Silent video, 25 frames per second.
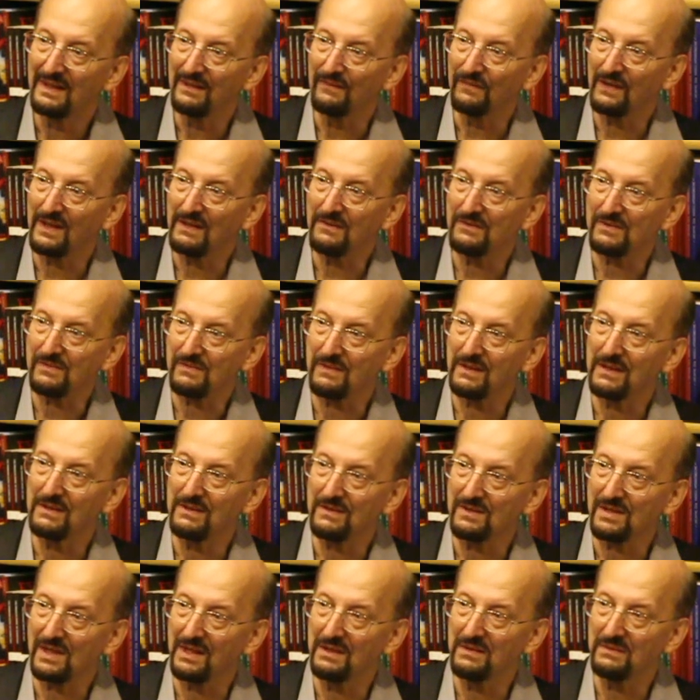If I was
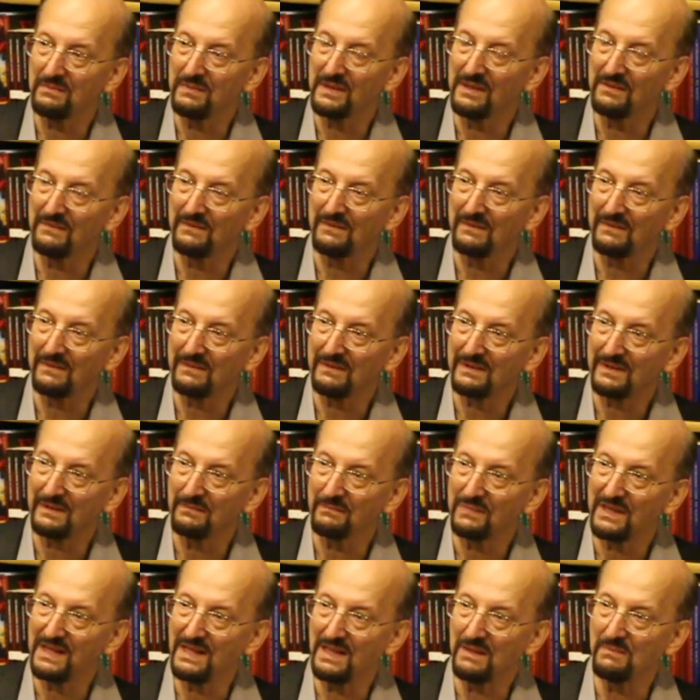Rose, I'd have been
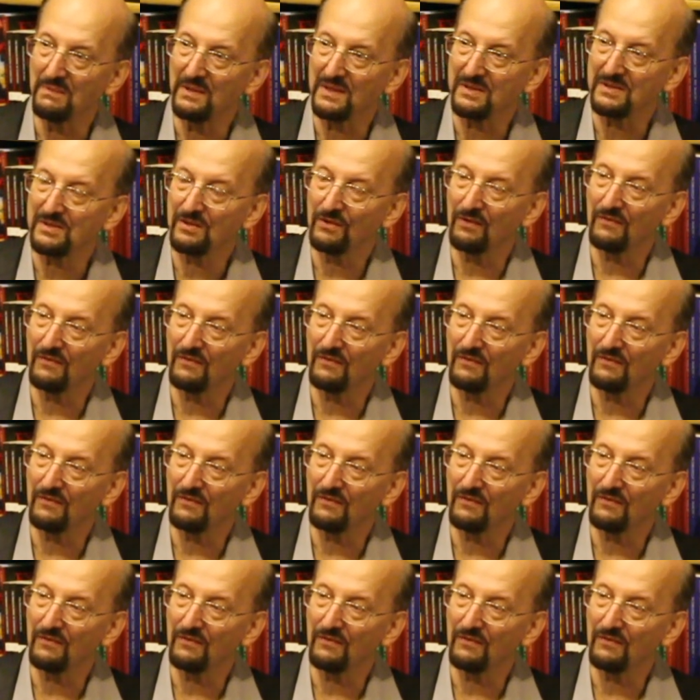completely pissed